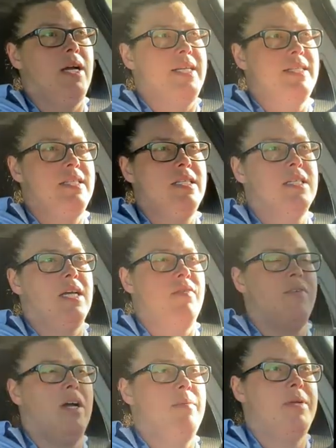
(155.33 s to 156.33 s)
I still
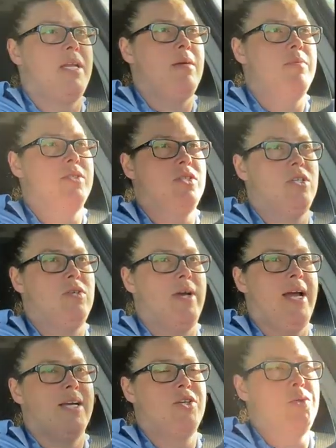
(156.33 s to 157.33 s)
have not been able to
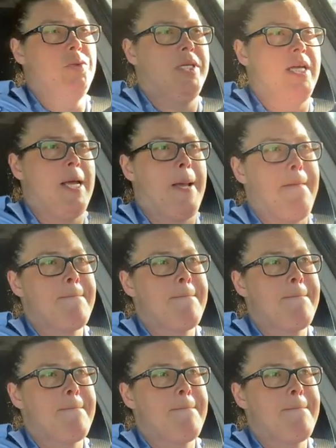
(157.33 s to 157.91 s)
actually